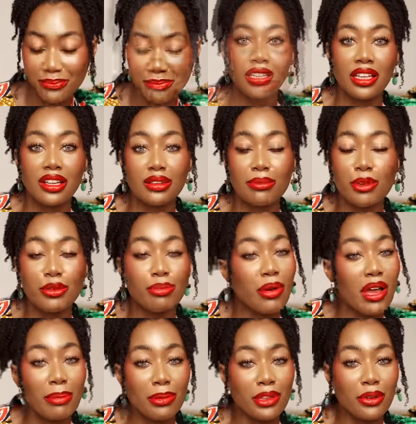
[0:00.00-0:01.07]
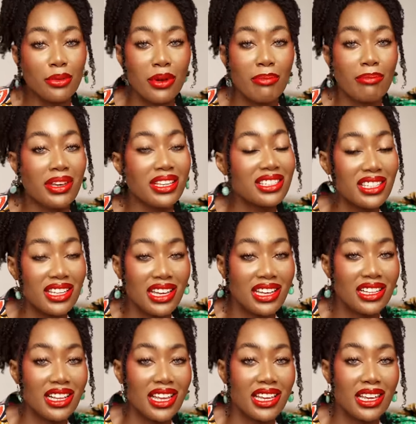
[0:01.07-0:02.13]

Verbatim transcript: Now, the most popular one, bentonite clay,